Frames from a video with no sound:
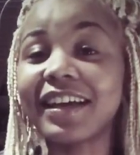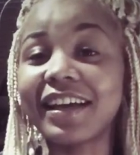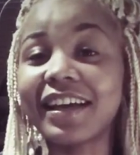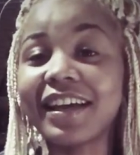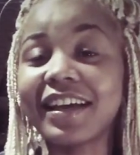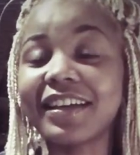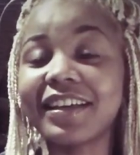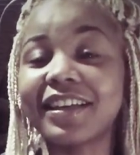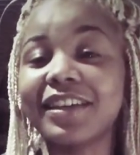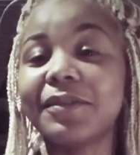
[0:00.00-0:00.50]

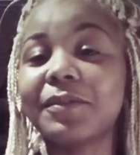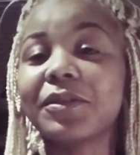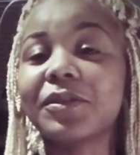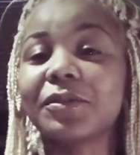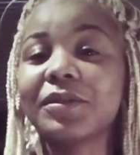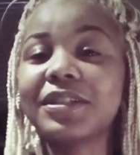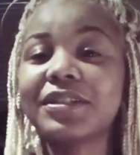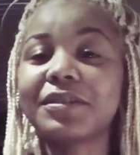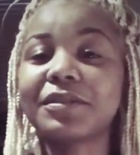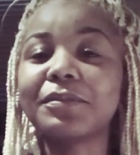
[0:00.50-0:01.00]
I get him the
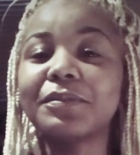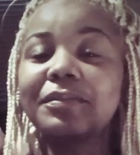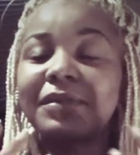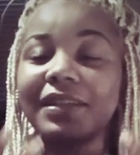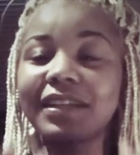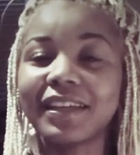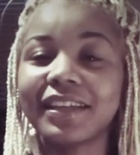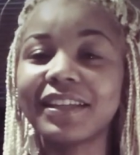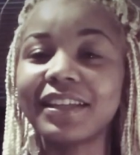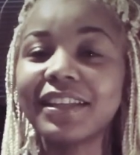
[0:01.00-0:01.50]
threesome,
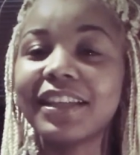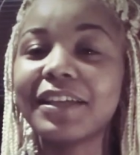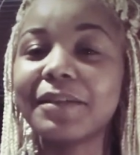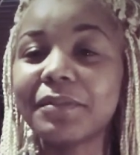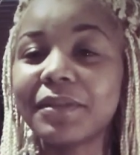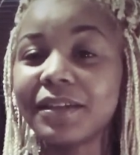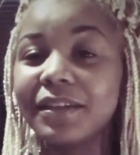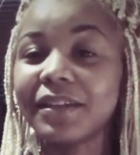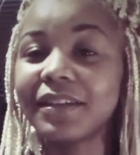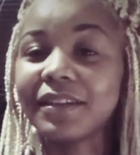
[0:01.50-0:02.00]
and he let
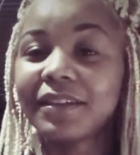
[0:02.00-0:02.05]
me